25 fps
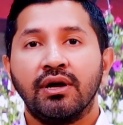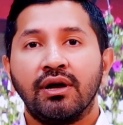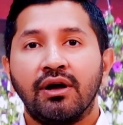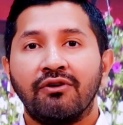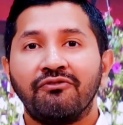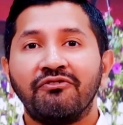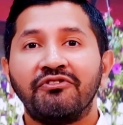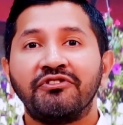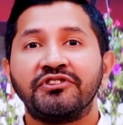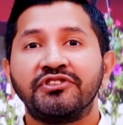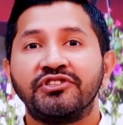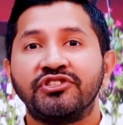
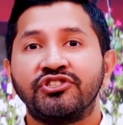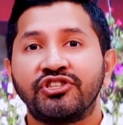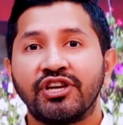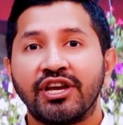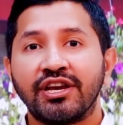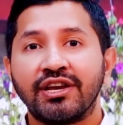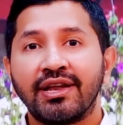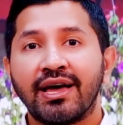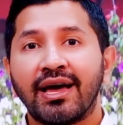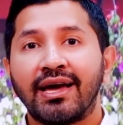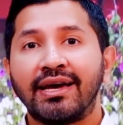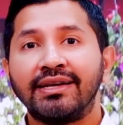Whereas
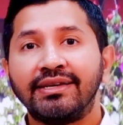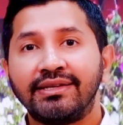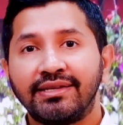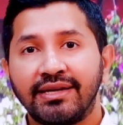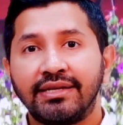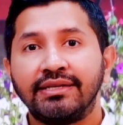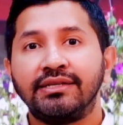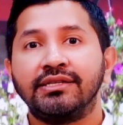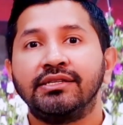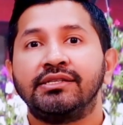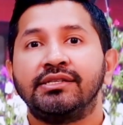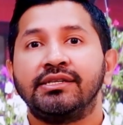gender
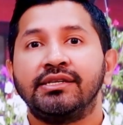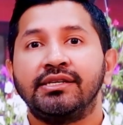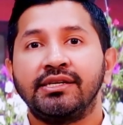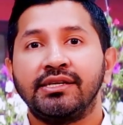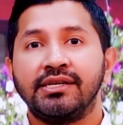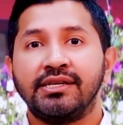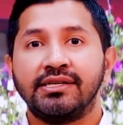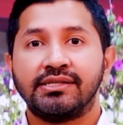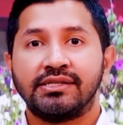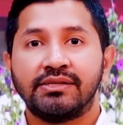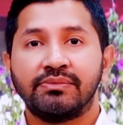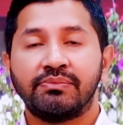
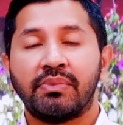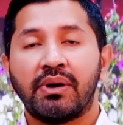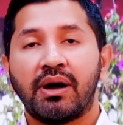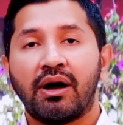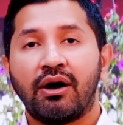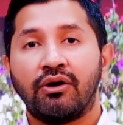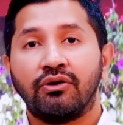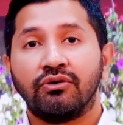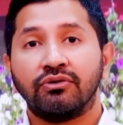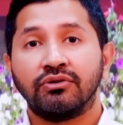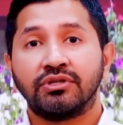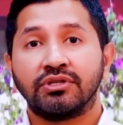identity is
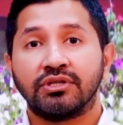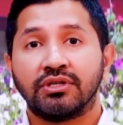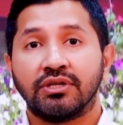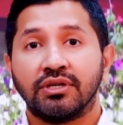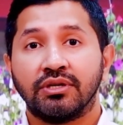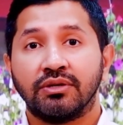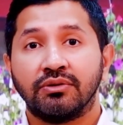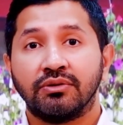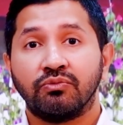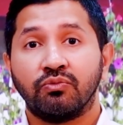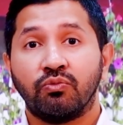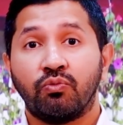about
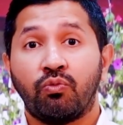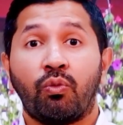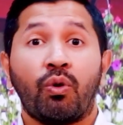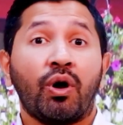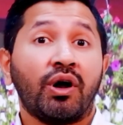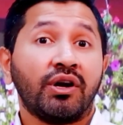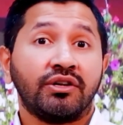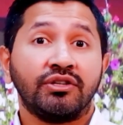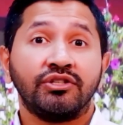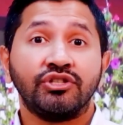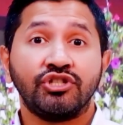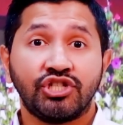
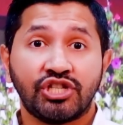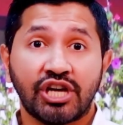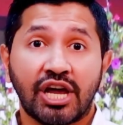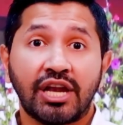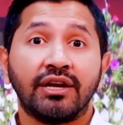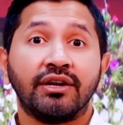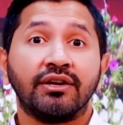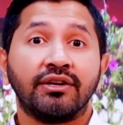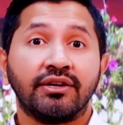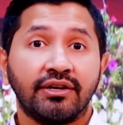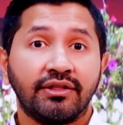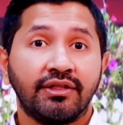what
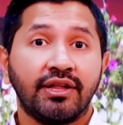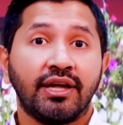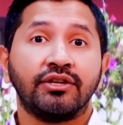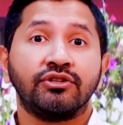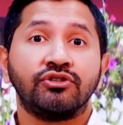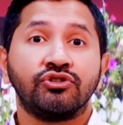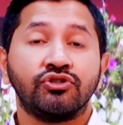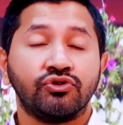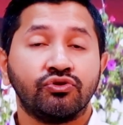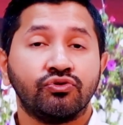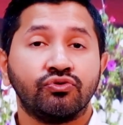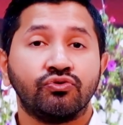gender
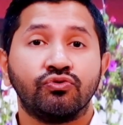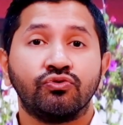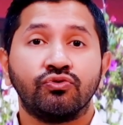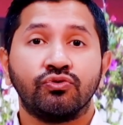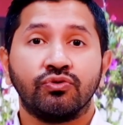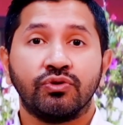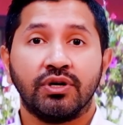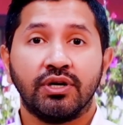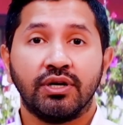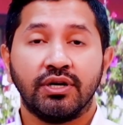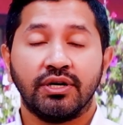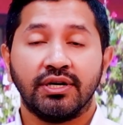that
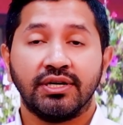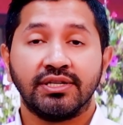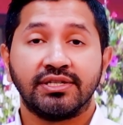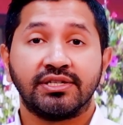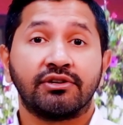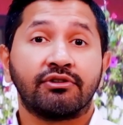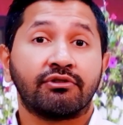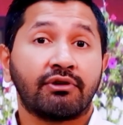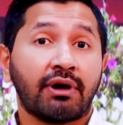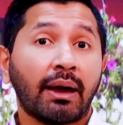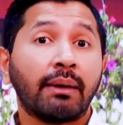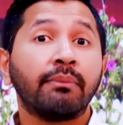you
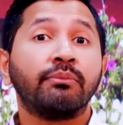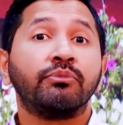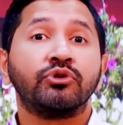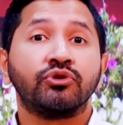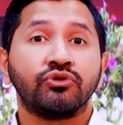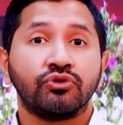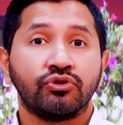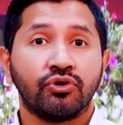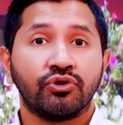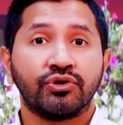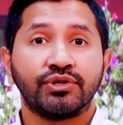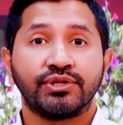ascribe
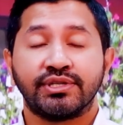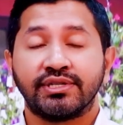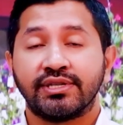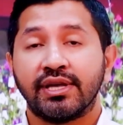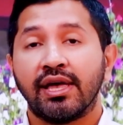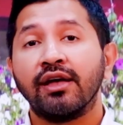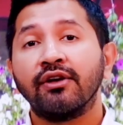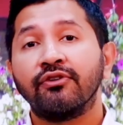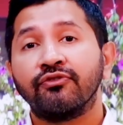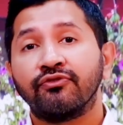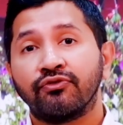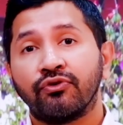to
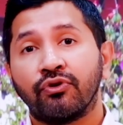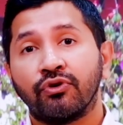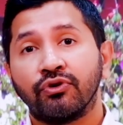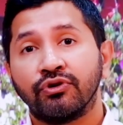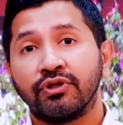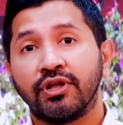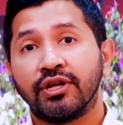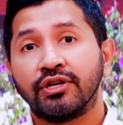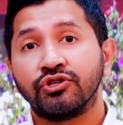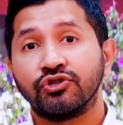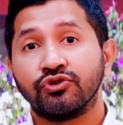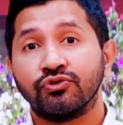yourself or
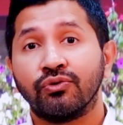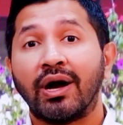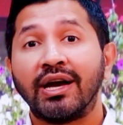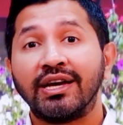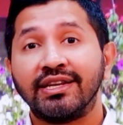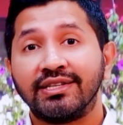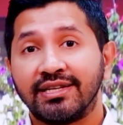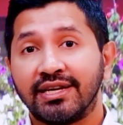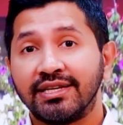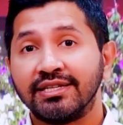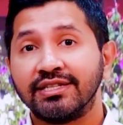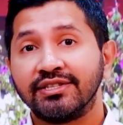that you
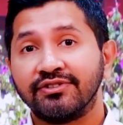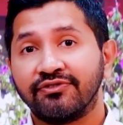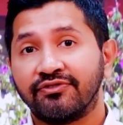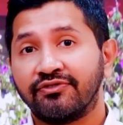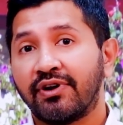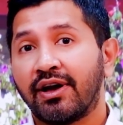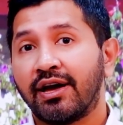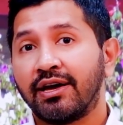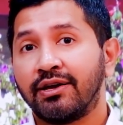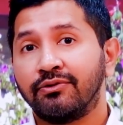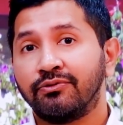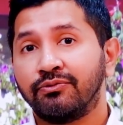
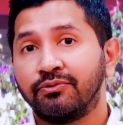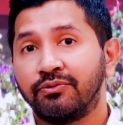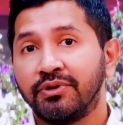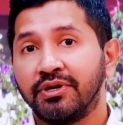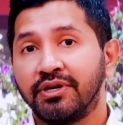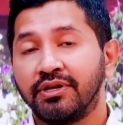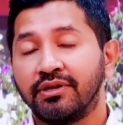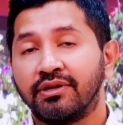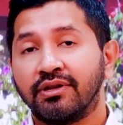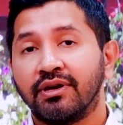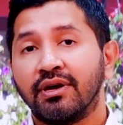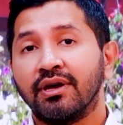identify
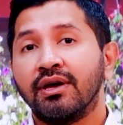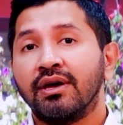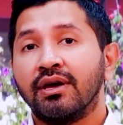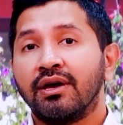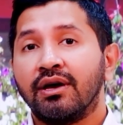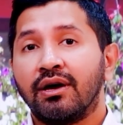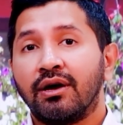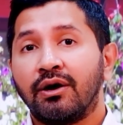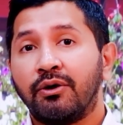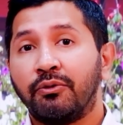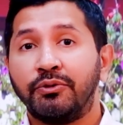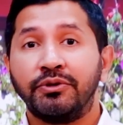with,
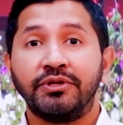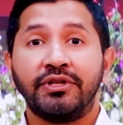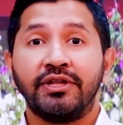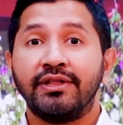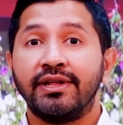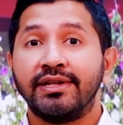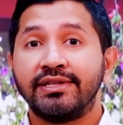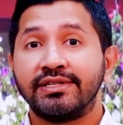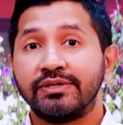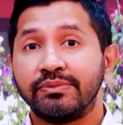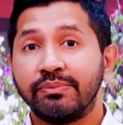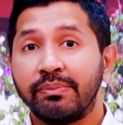whether
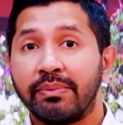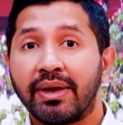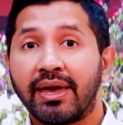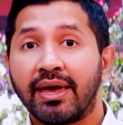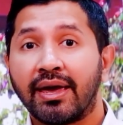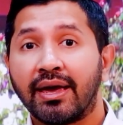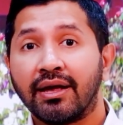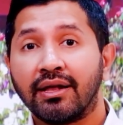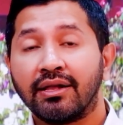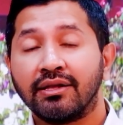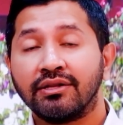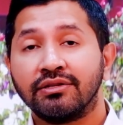that's a
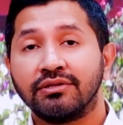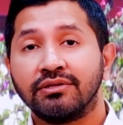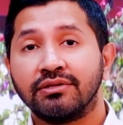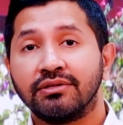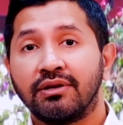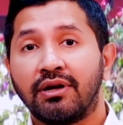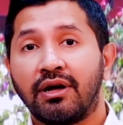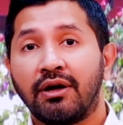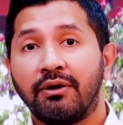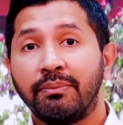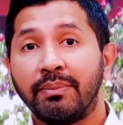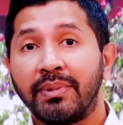
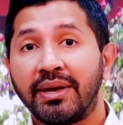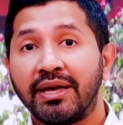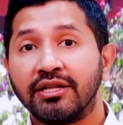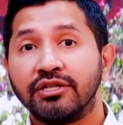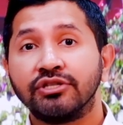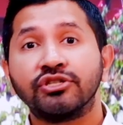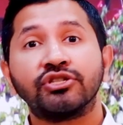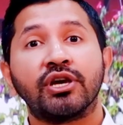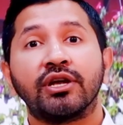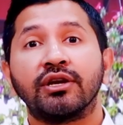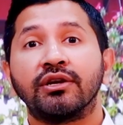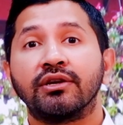male
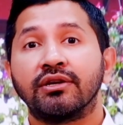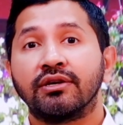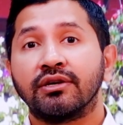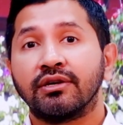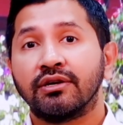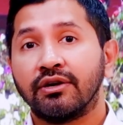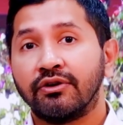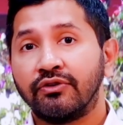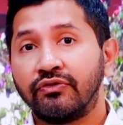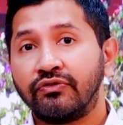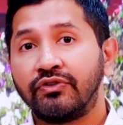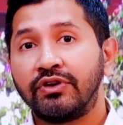
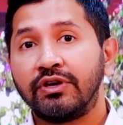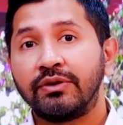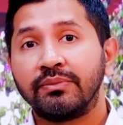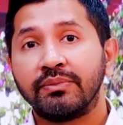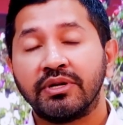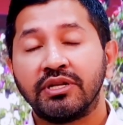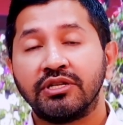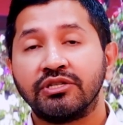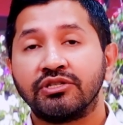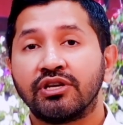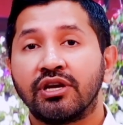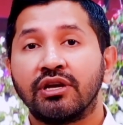gender, a
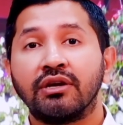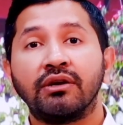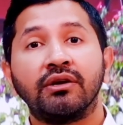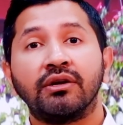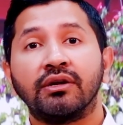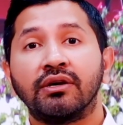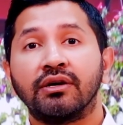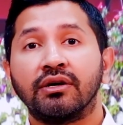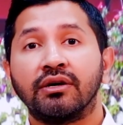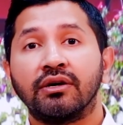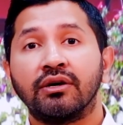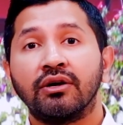female
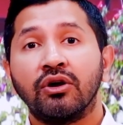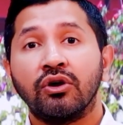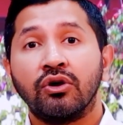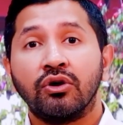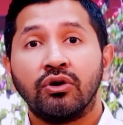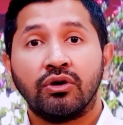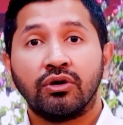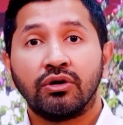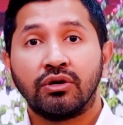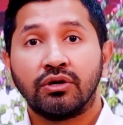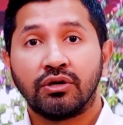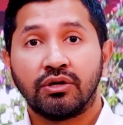gender,
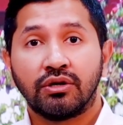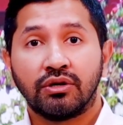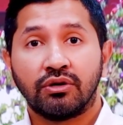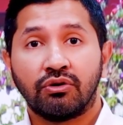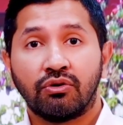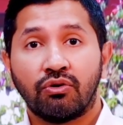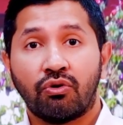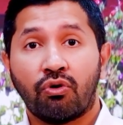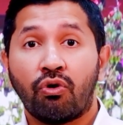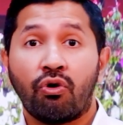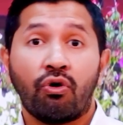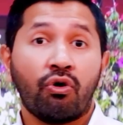
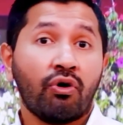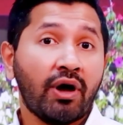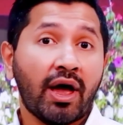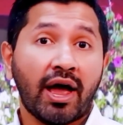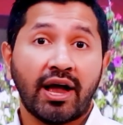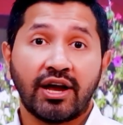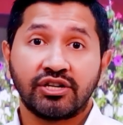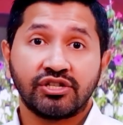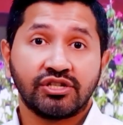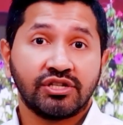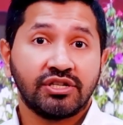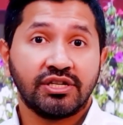or
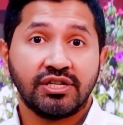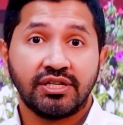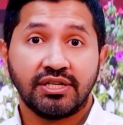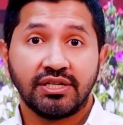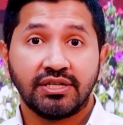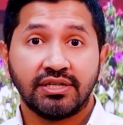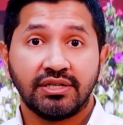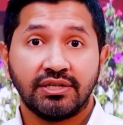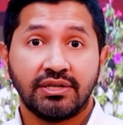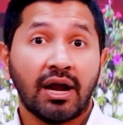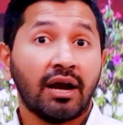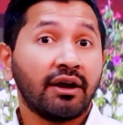
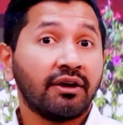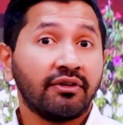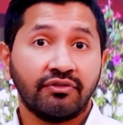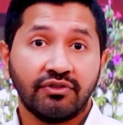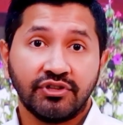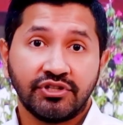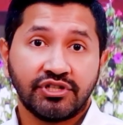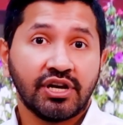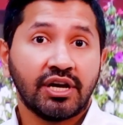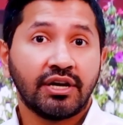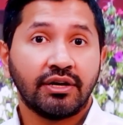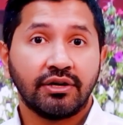actually none of
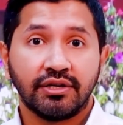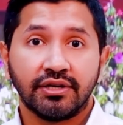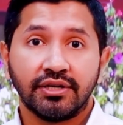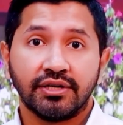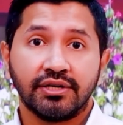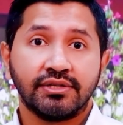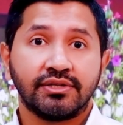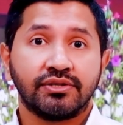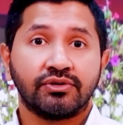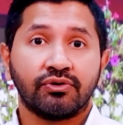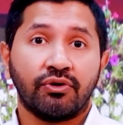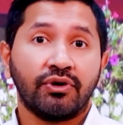the
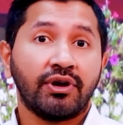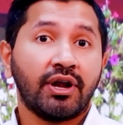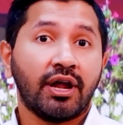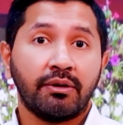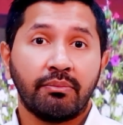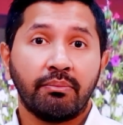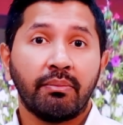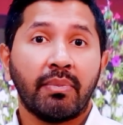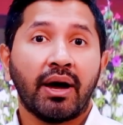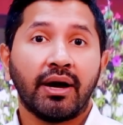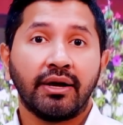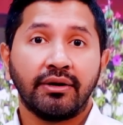genders, or
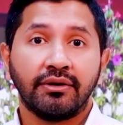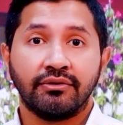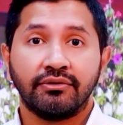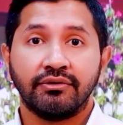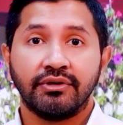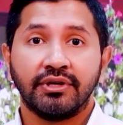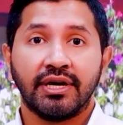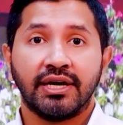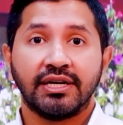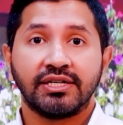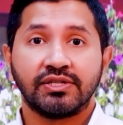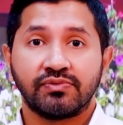
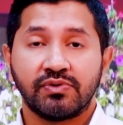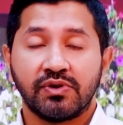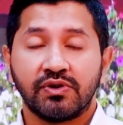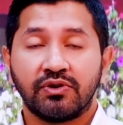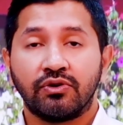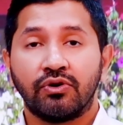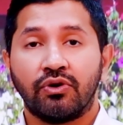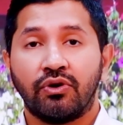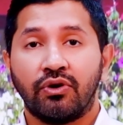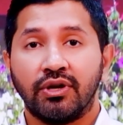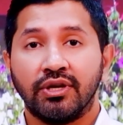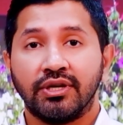non-binary as
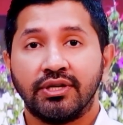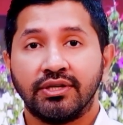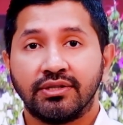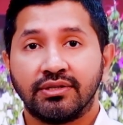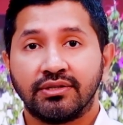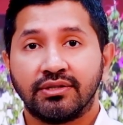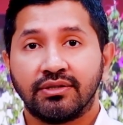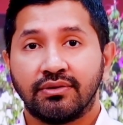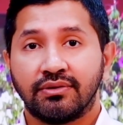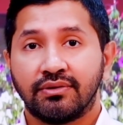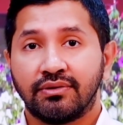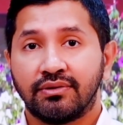we'd call
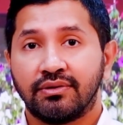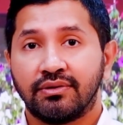it.